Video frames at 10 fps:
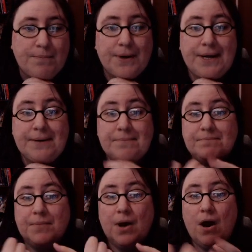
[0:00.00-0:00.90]
but
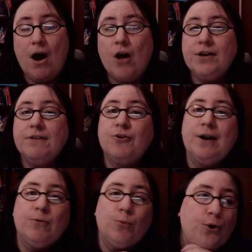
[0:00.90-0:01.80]
I'll give
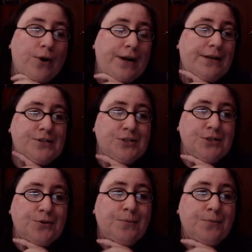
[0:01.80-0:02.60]
credit where credit is due.